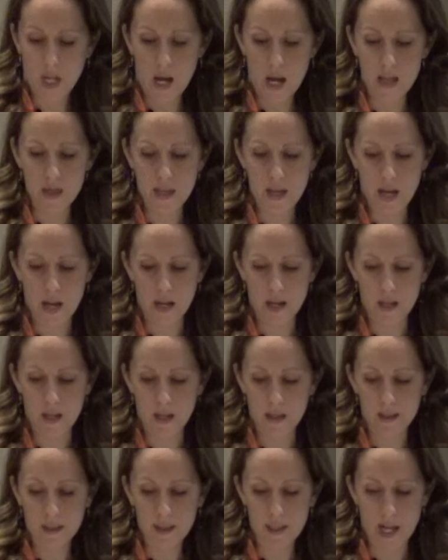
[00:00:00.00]

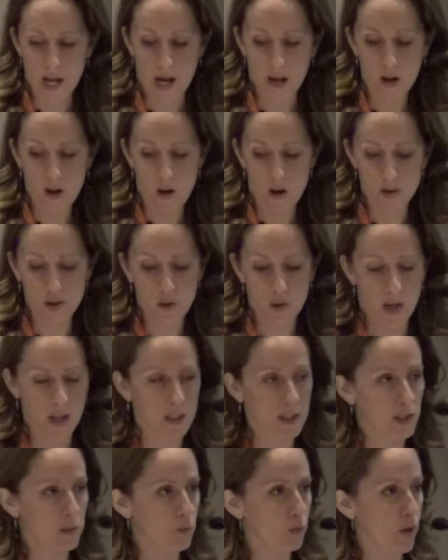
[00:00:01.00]
then TACA also
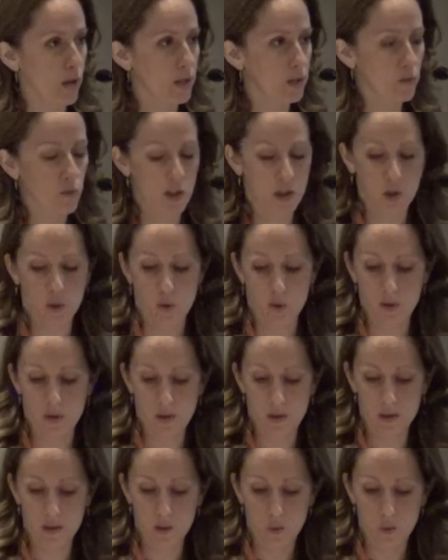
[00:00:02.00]
has some great resources,